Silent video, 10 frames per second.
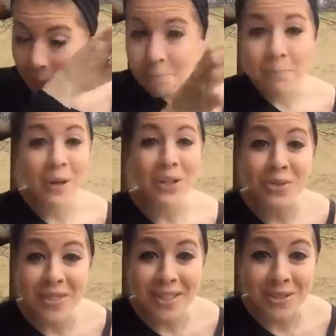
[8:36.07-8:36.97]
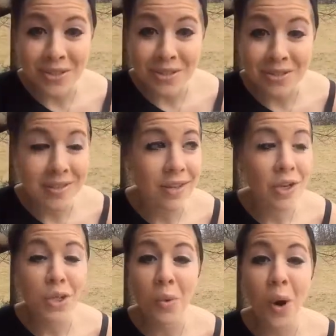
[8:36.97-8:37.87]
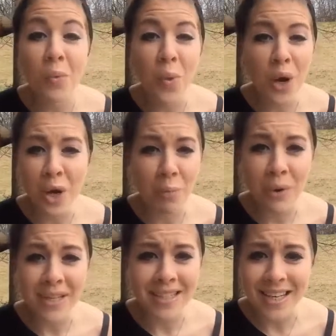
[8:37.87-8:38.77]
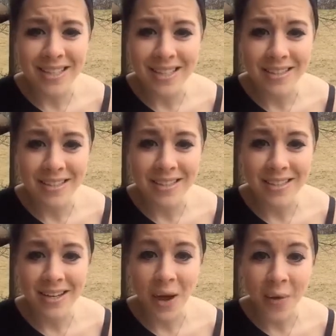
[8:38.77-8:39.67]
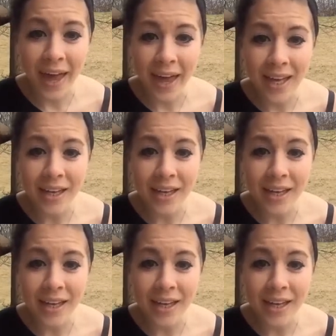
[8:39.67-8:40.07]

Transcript: But you, sisters, you are warrior princesses, okay?